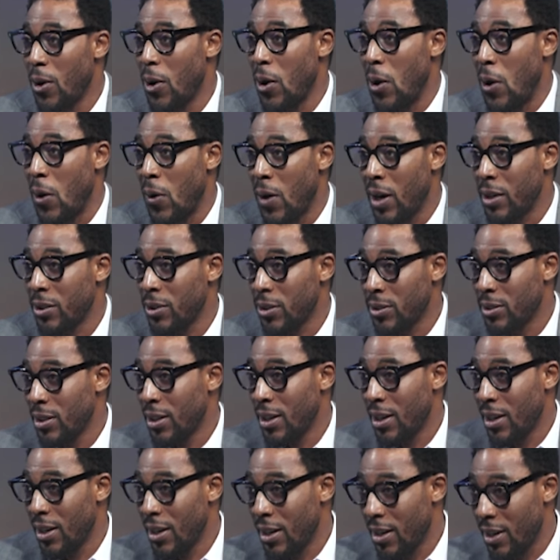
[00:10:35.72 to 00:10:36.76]
or another
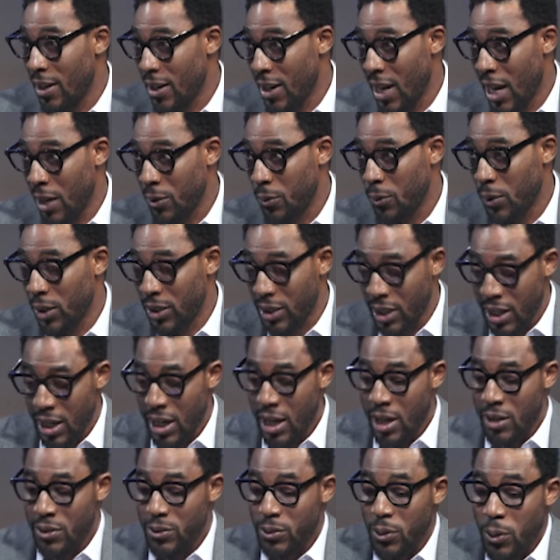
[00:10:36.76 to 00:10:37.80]
language.
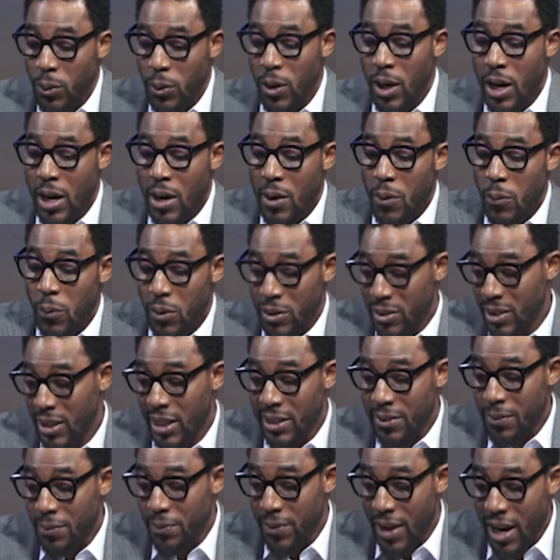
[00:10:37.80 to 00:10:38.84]
So it's
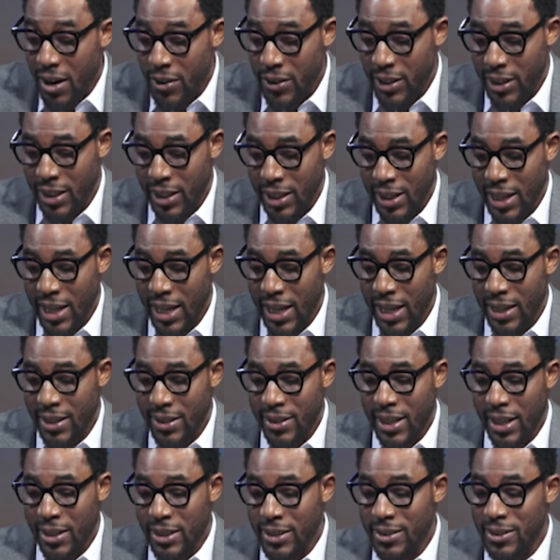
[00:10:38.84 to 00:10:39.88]
very clear
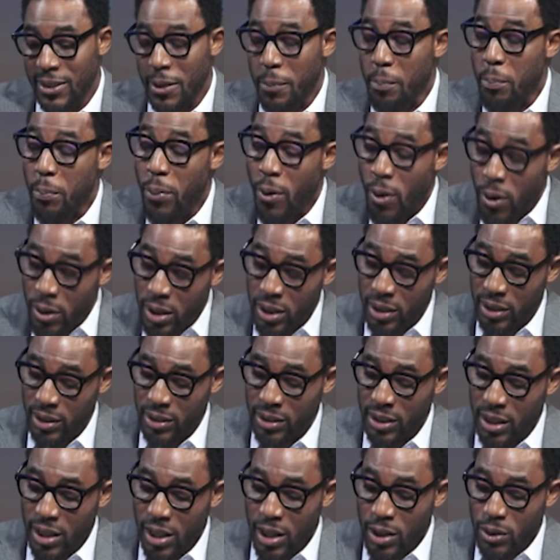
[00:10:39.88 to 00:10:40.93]
that it's important
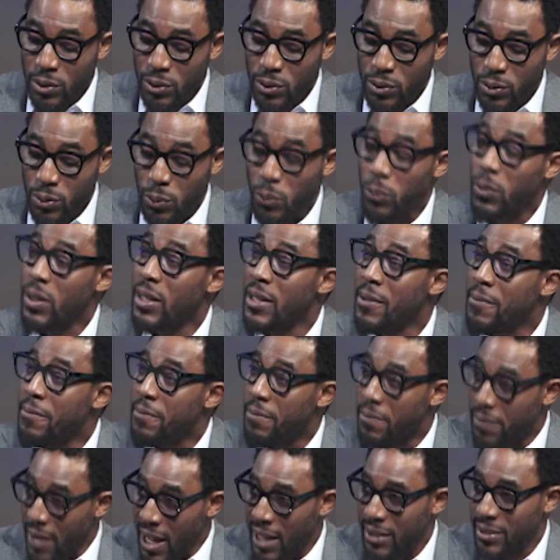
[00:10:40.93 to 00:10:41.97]
to
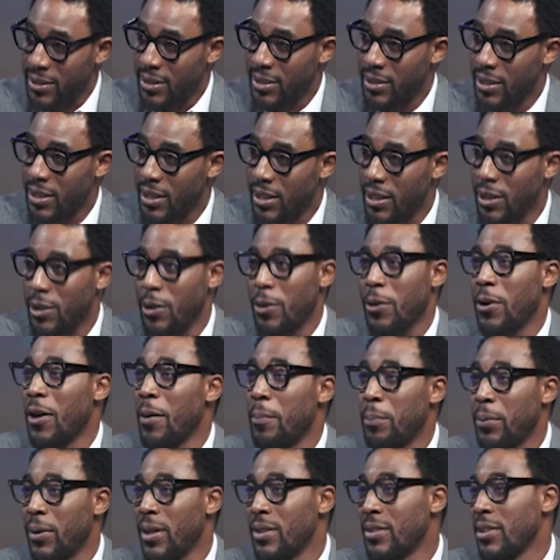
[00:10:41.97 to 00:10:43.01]
invest in
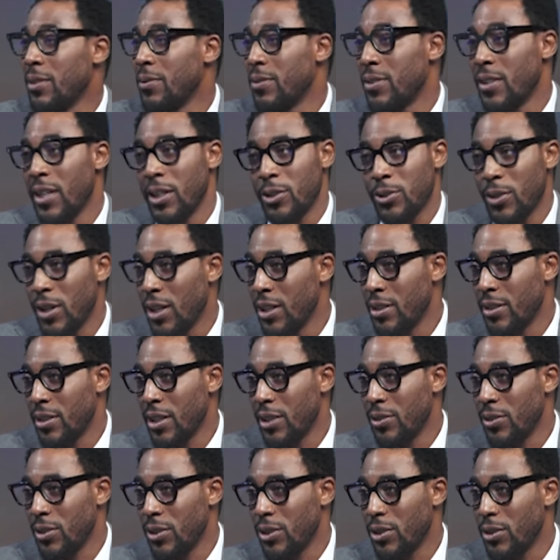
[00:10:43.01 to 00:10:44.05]
comprehensive sexuality
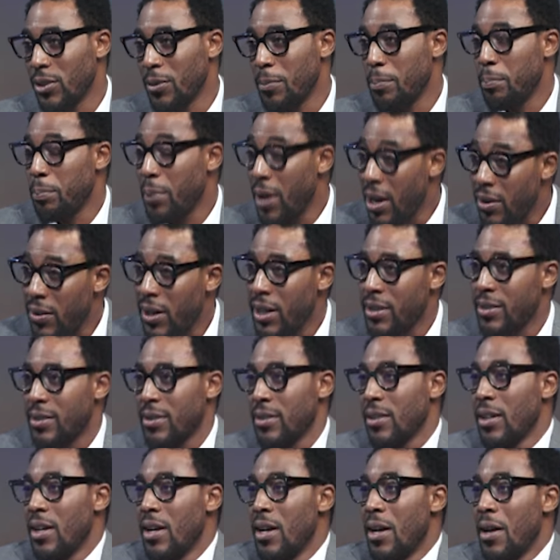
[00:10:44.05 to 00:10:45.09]
education. Parents
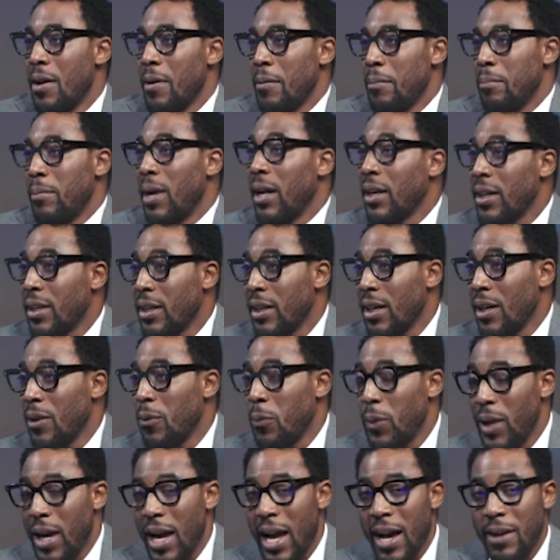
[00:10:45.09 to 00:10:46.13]
might care,
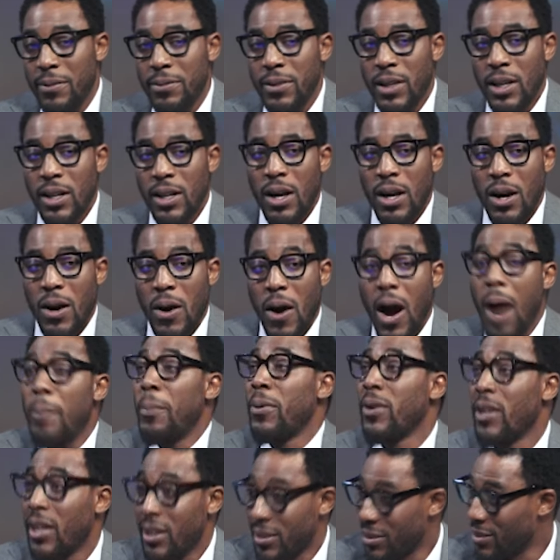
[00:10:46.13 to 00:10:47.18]
we have
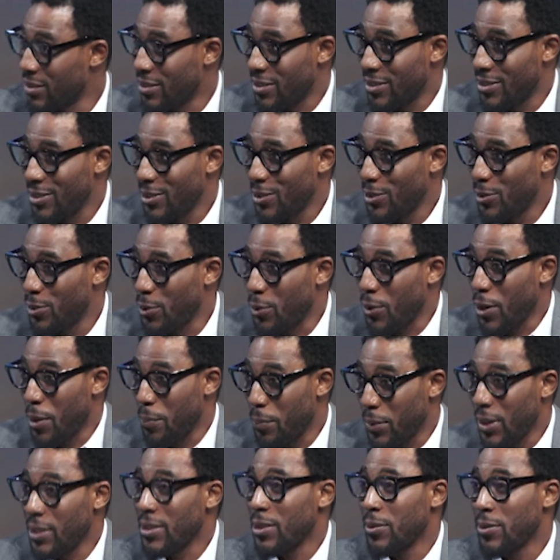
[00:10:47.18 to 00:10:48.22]
opponents to
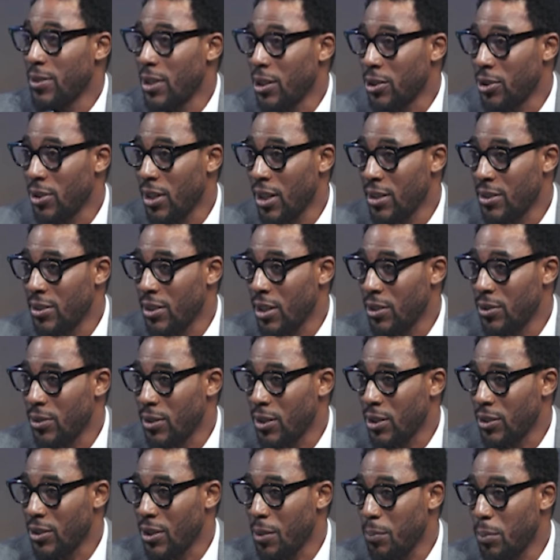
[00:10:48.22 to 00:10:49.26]
comprehensive sexuality
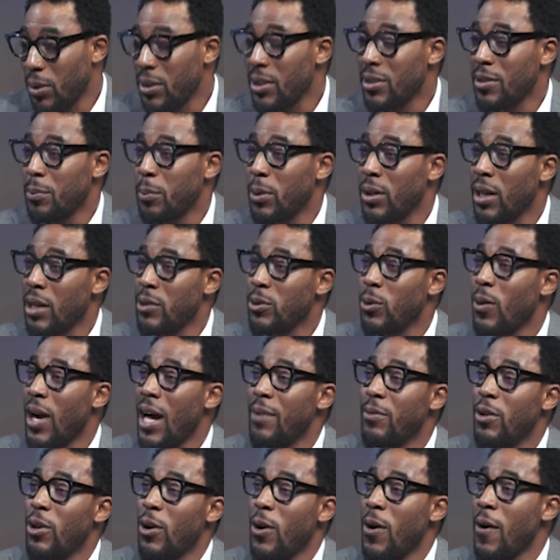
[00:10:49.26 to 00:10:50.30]
education, but it's more to have
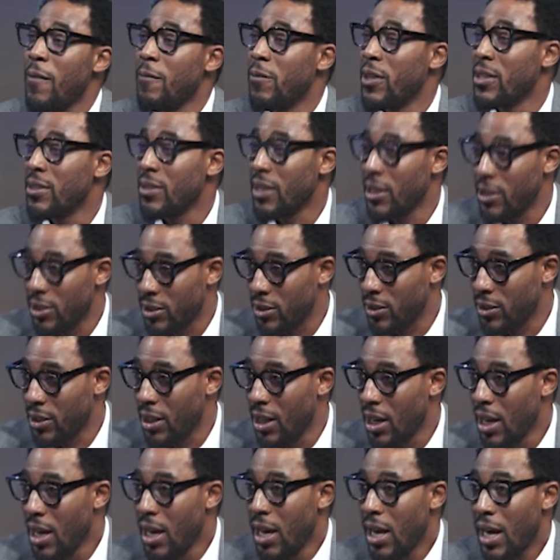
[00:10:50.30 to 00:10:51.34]
a conversation.
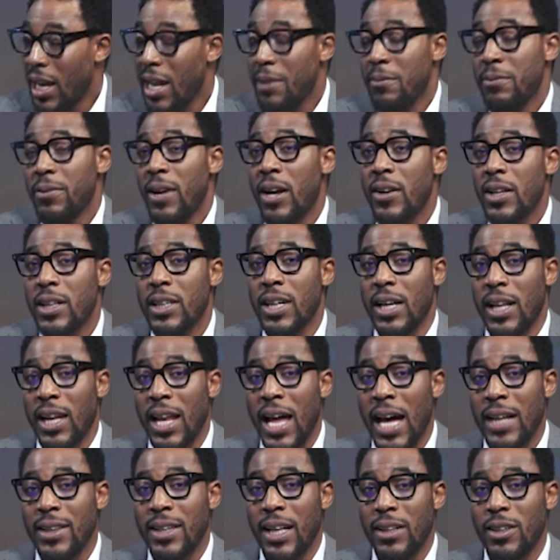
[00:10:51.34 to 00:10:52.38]
And I'm very
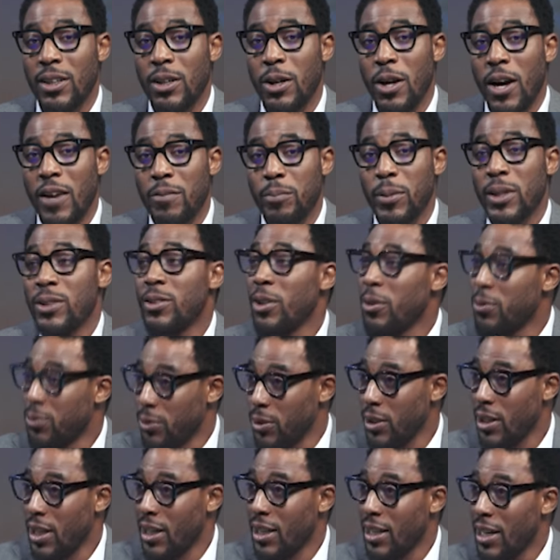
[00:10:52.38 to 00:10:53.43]
glad that the government of Sri
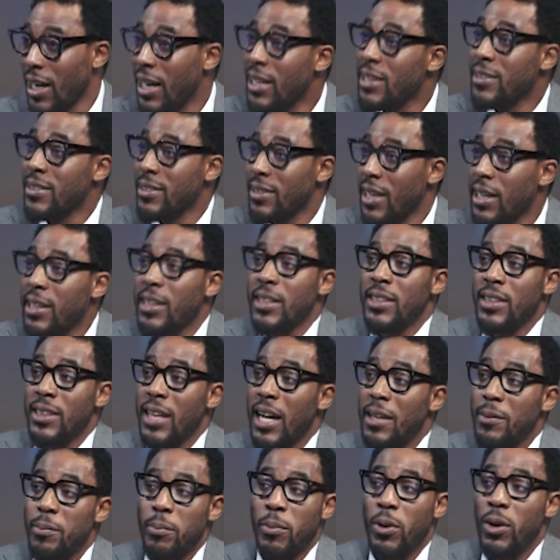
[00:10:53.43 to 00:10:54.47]
Lanka is taking
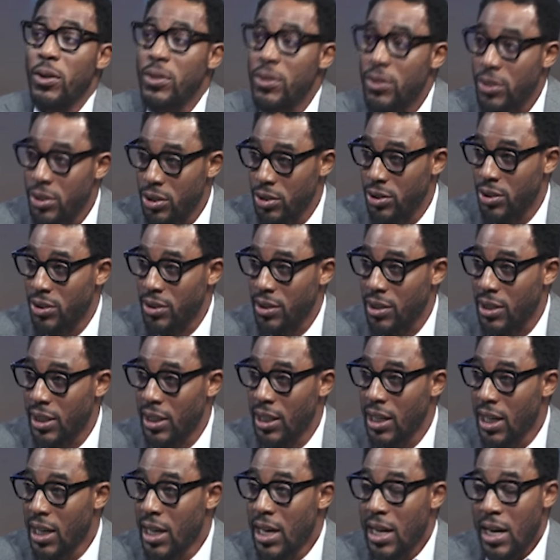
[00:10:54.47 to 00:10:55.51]
that more seriously.
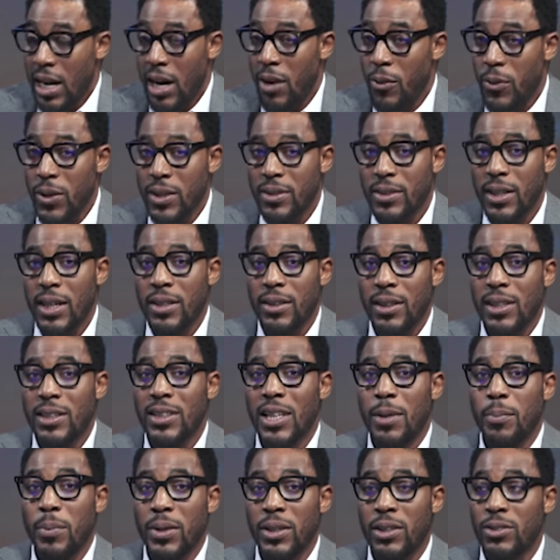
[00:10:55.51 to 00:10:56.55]
Mm-hmm. Recently, the
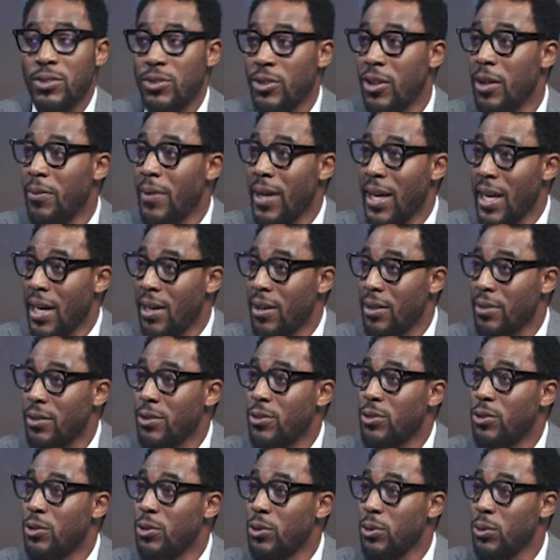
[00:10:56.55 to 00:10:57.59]
Ministry of Health,
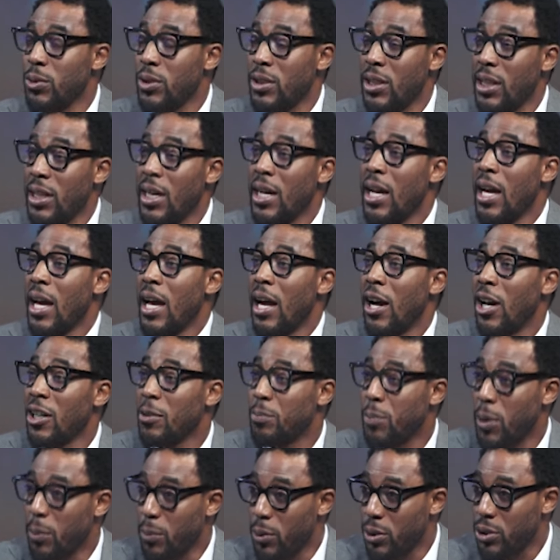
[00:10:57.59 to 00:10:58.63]
through the Health
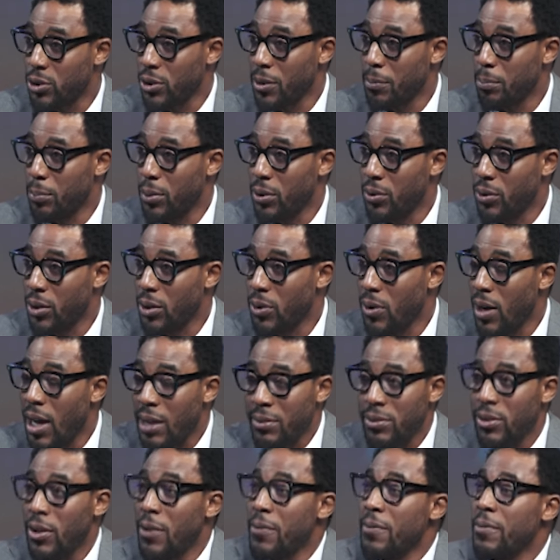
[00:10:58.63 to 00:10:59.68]
Promotion Bureau,
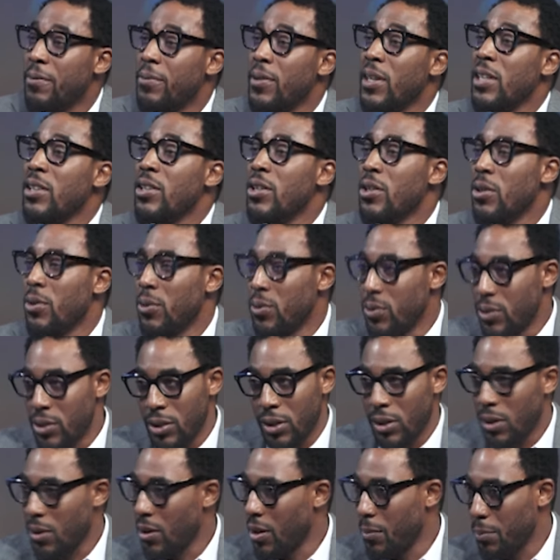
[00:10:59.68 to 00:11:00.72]
have done videos on
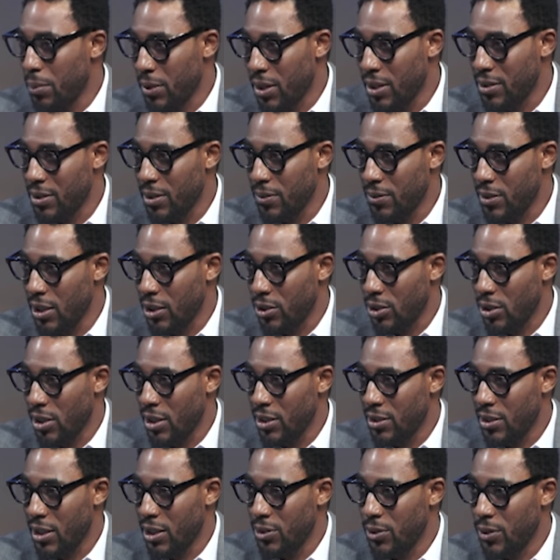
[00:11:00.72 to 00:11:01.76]
comprehensive
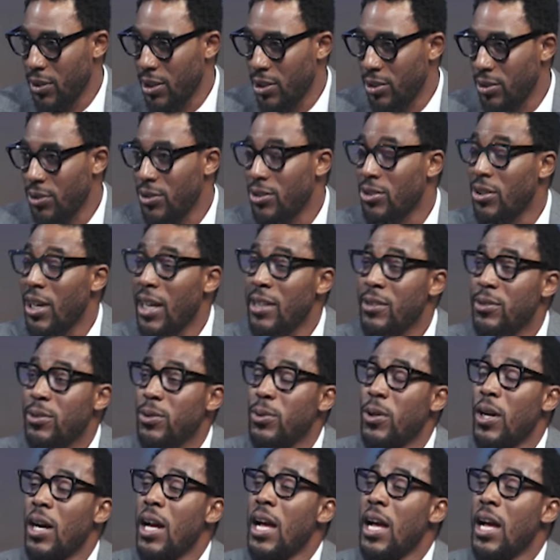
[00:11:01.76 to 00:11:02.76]
sexuality education, trying to